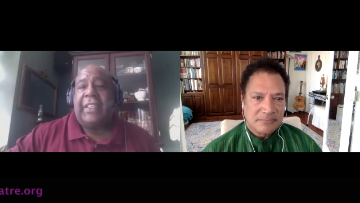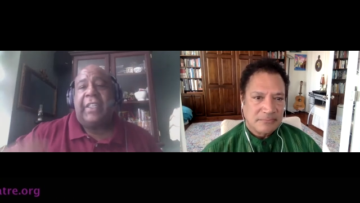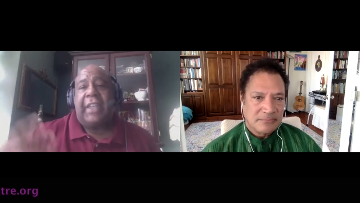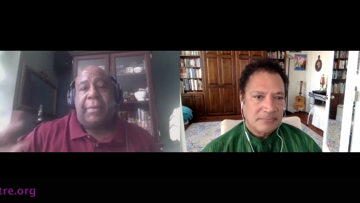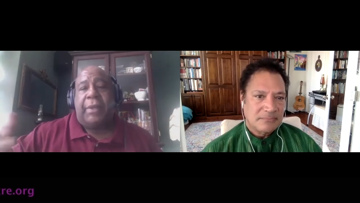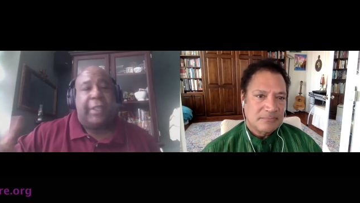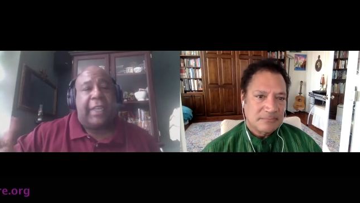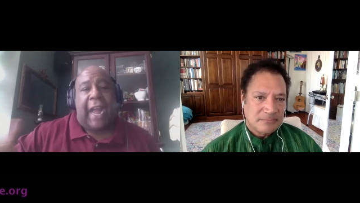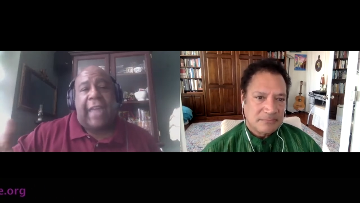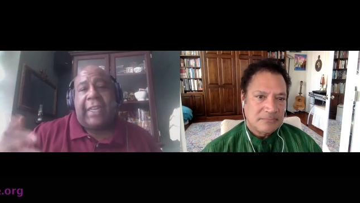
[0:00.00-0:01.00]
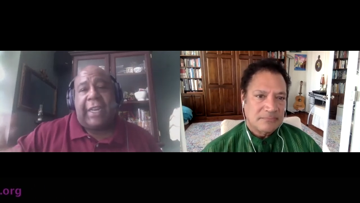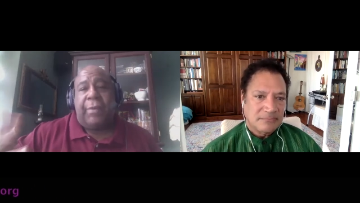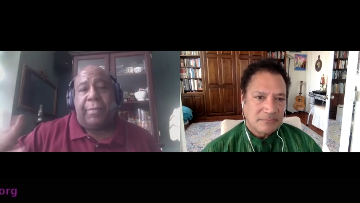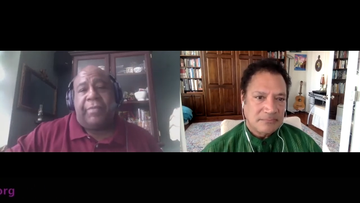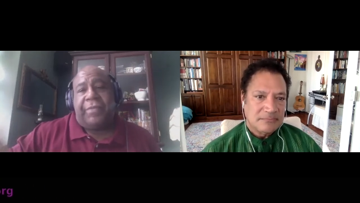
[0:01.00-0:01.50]
Speaker 1: that i i could help
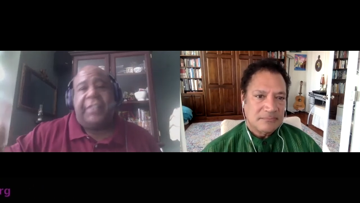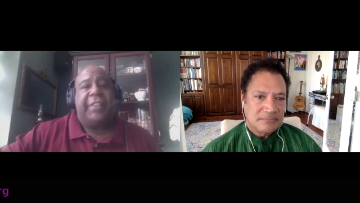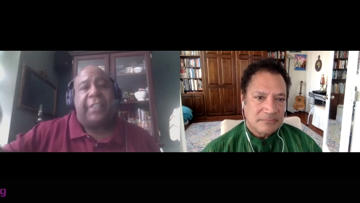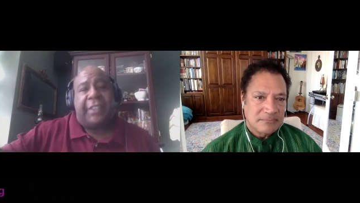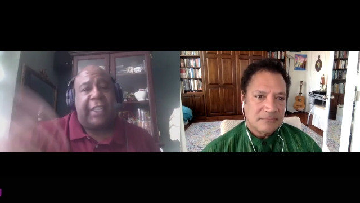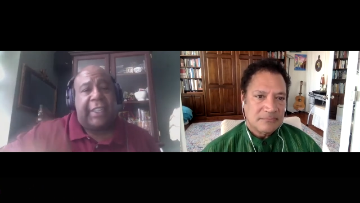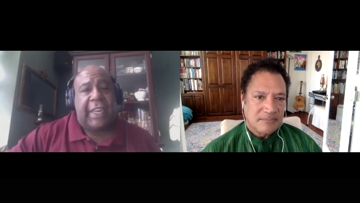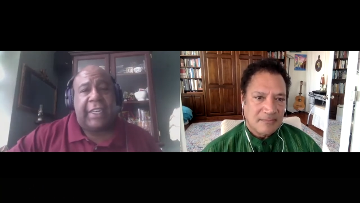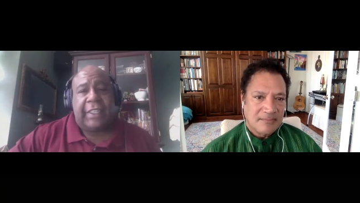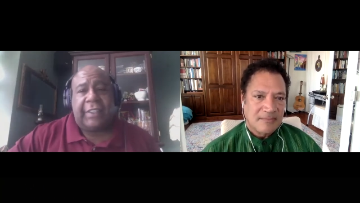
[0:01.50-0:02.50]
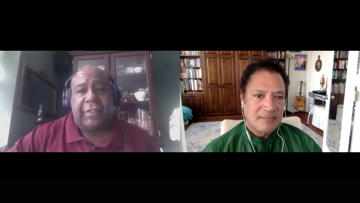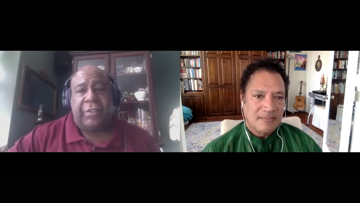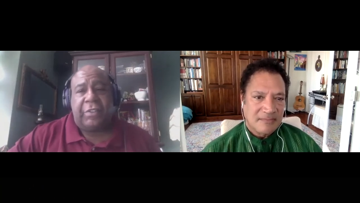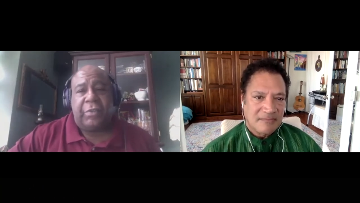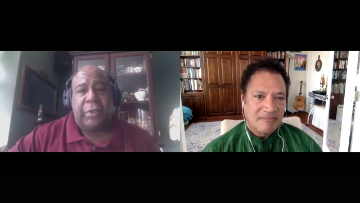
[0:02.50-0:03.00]
facilitate that is
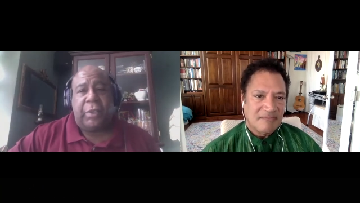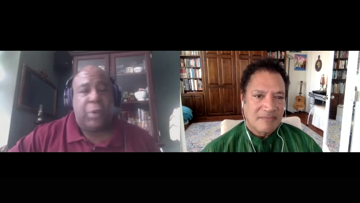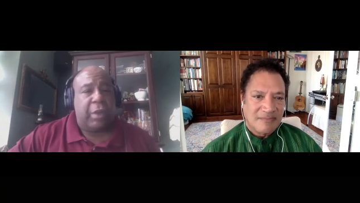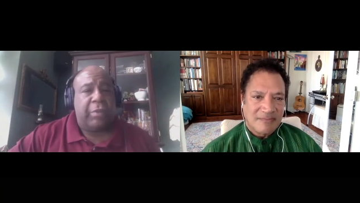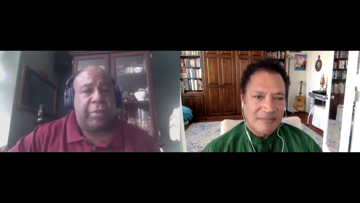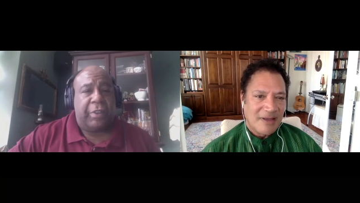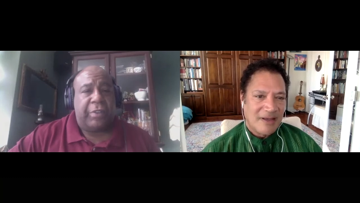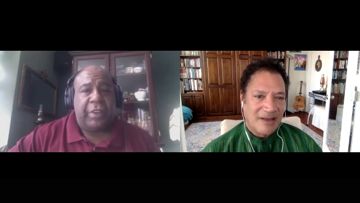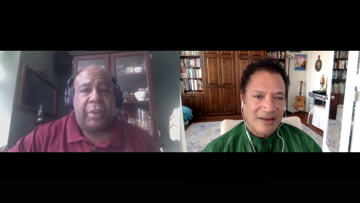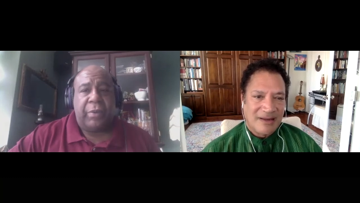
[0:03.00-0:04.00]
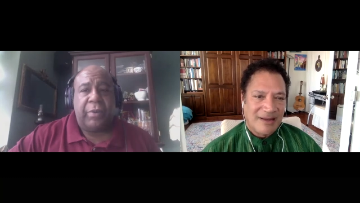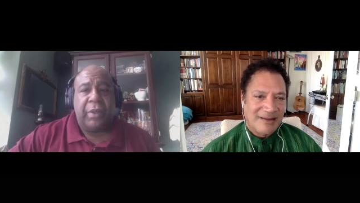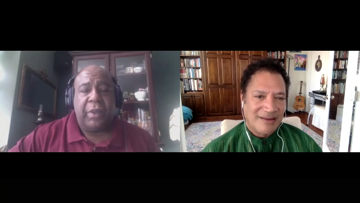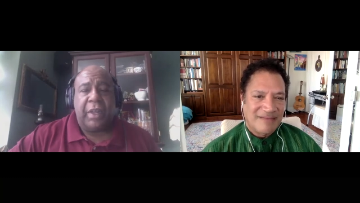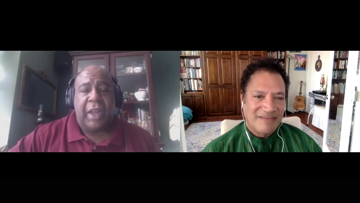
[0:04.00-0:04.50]
just really wonderful so i
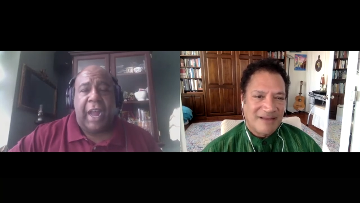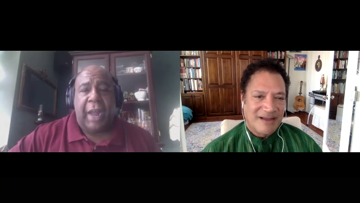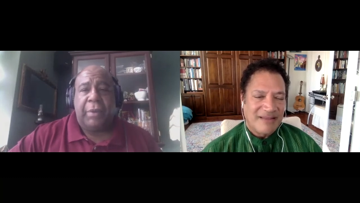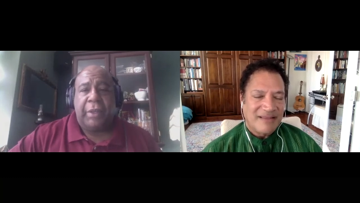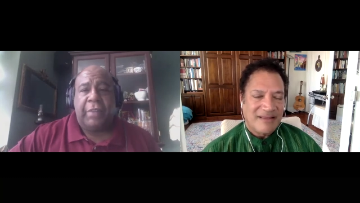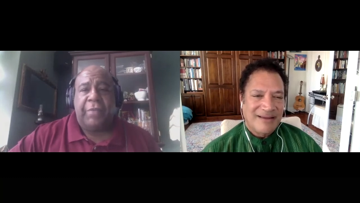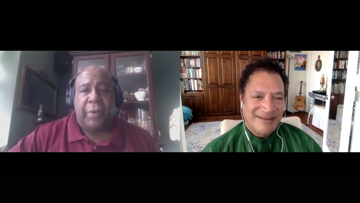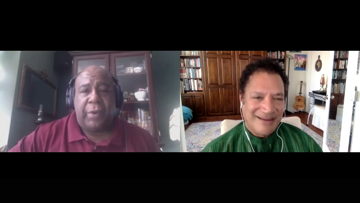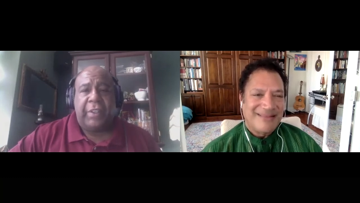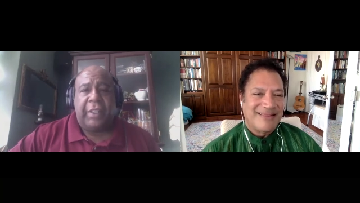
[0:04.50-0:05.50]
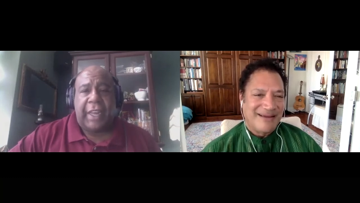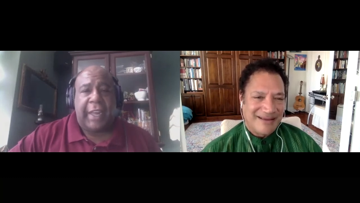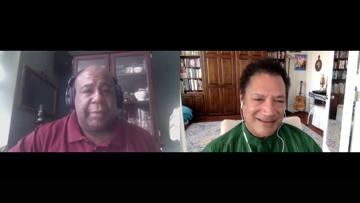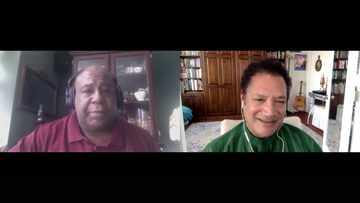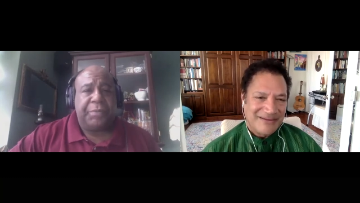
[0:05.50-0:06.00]
love that i'm looking th- forward to I that
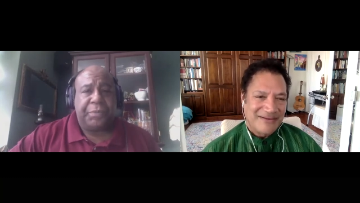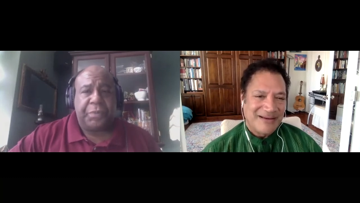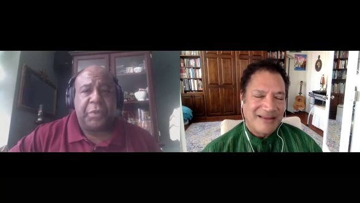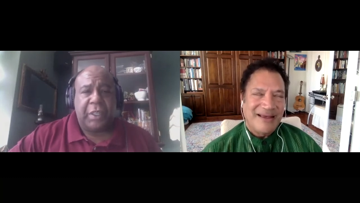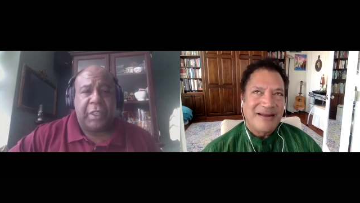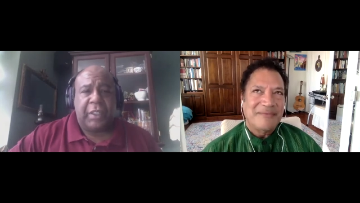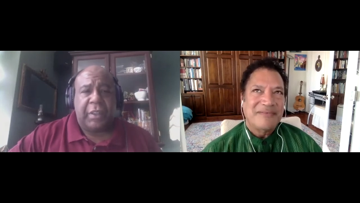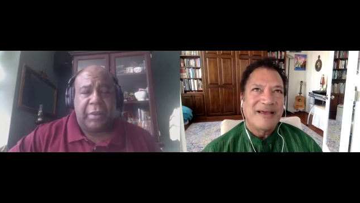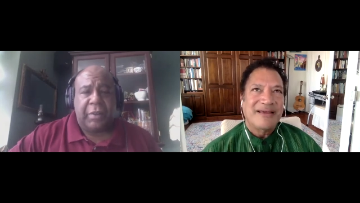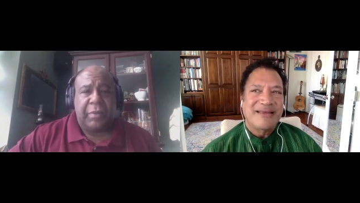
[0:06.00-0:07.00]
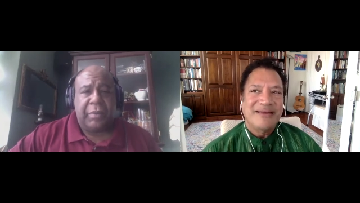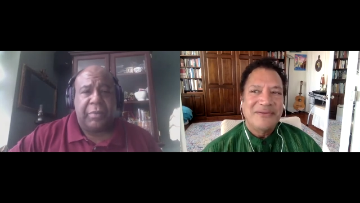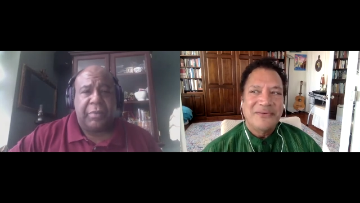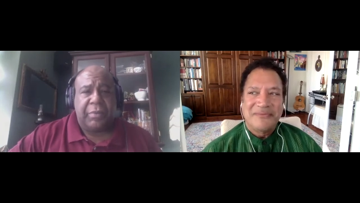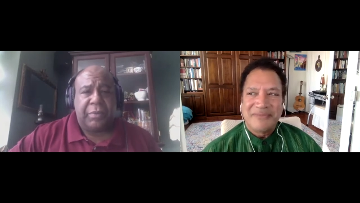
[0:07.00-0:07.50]
thank
Speaker 2: you I, and i'm thanking
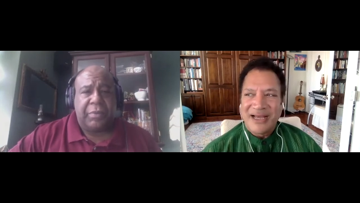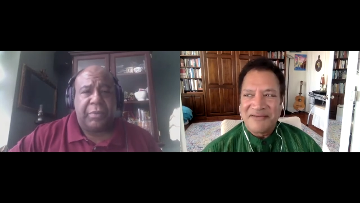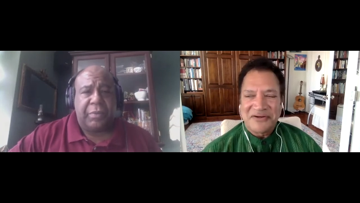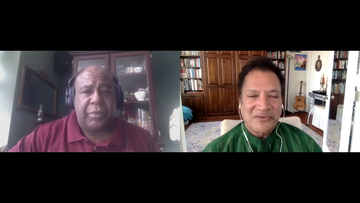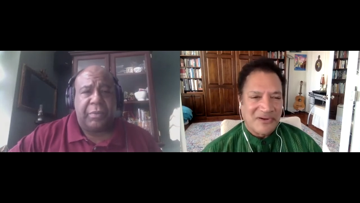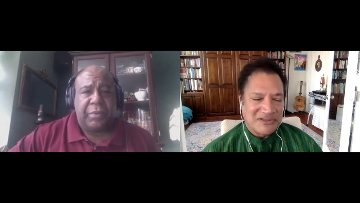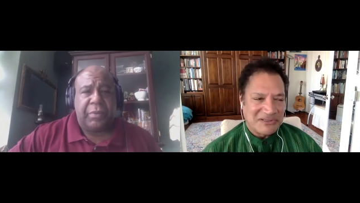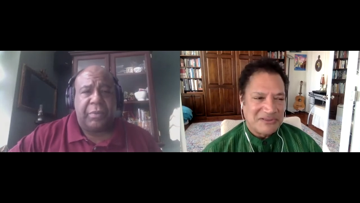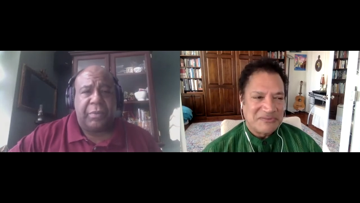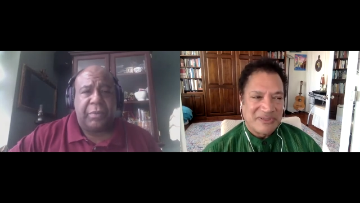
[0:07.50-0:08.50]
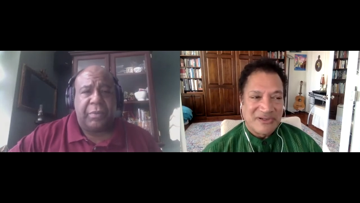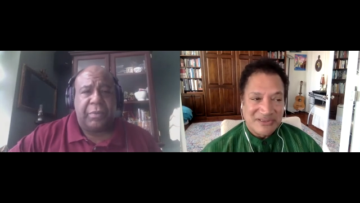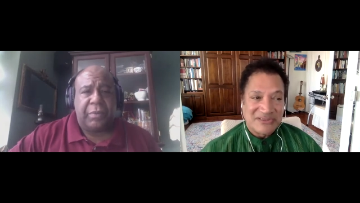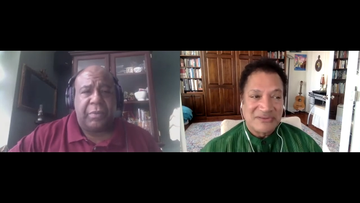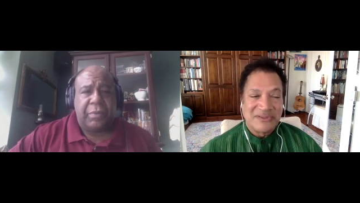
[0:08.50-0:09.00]
you on behalf of crossroads but
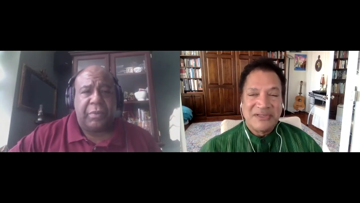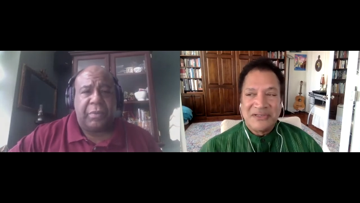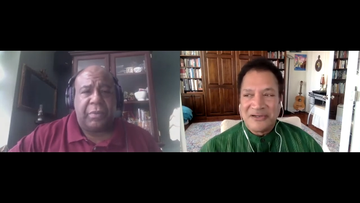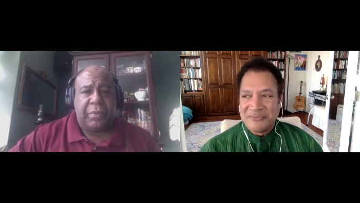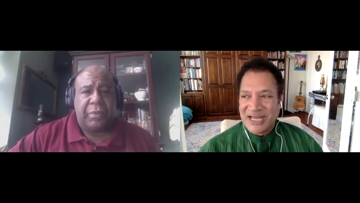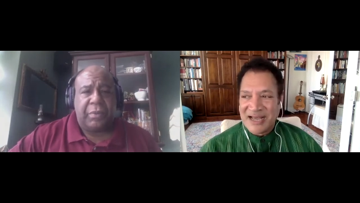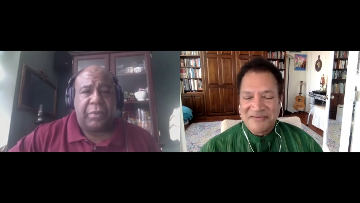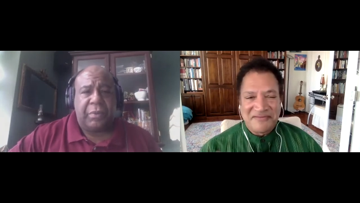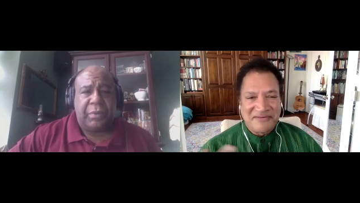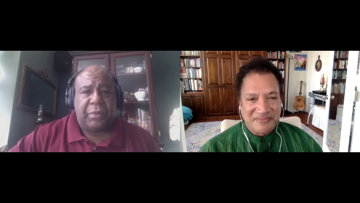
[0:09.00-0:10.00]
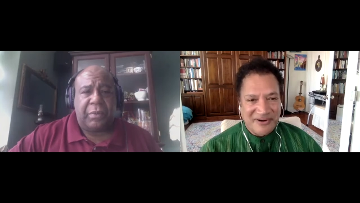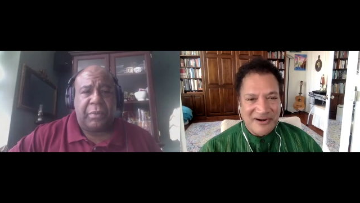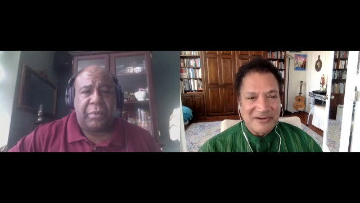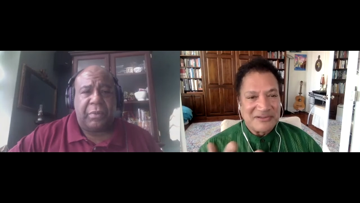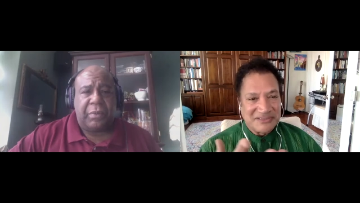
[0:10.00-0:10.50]
also on behalf of our
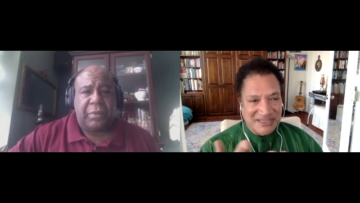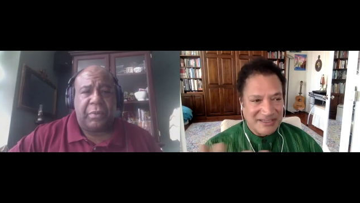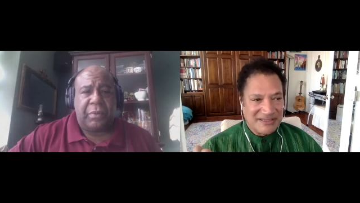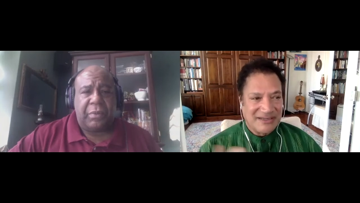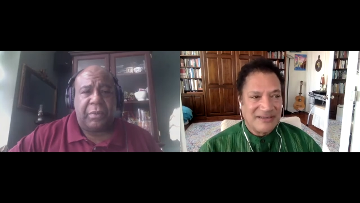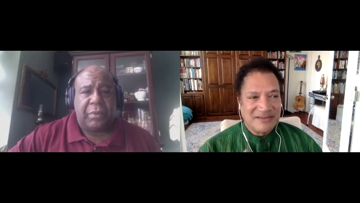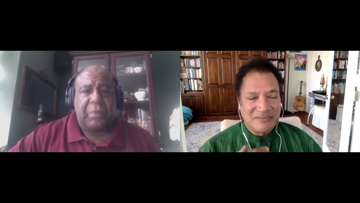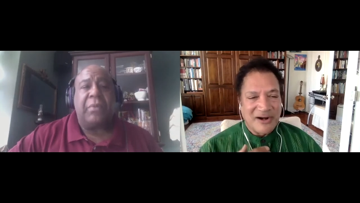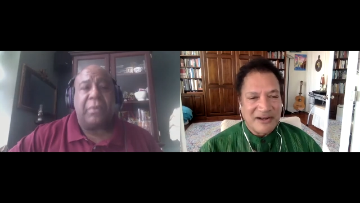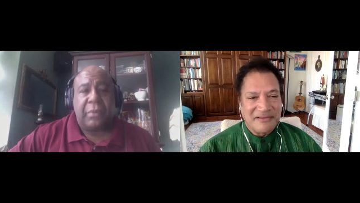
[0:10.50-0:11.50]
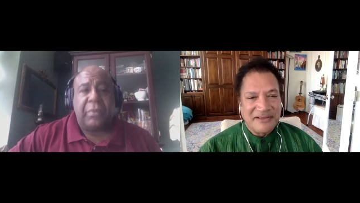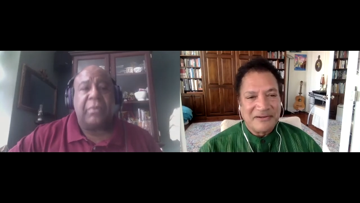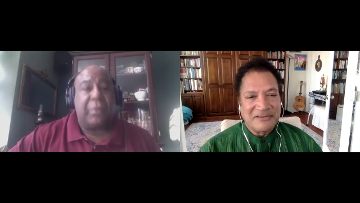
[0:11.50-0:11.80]
partners like uh, the market theater in